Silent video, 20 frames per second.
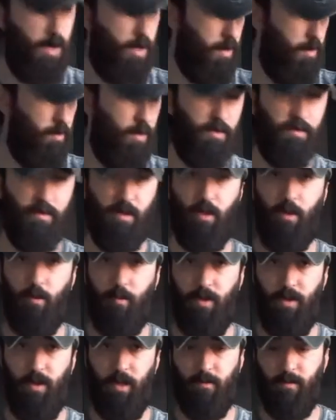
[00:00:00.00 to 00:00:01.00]
whilst I
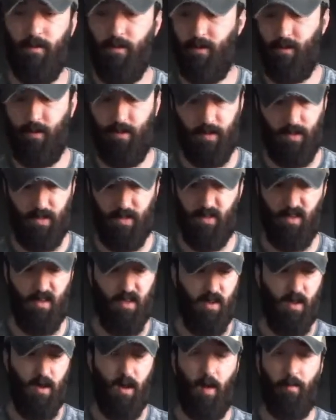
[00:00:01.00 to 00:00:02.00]
open the others, because
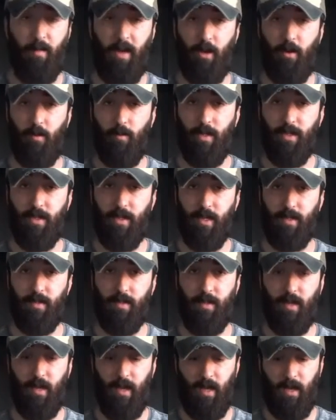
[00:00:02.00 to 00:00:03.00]
I'm back on my
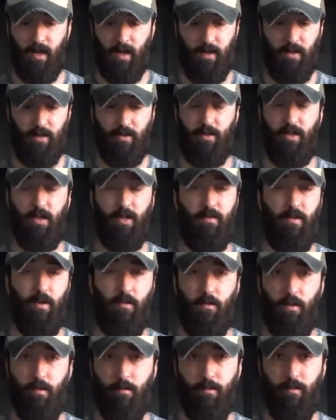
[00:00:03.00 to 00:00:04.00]
desk and I literally have no
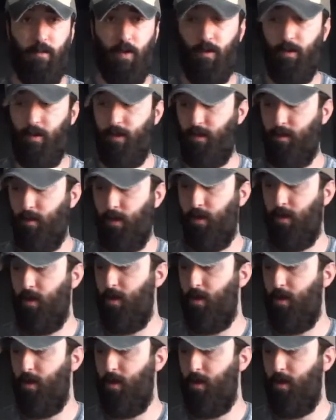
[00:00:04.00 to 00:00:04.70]
room on this one.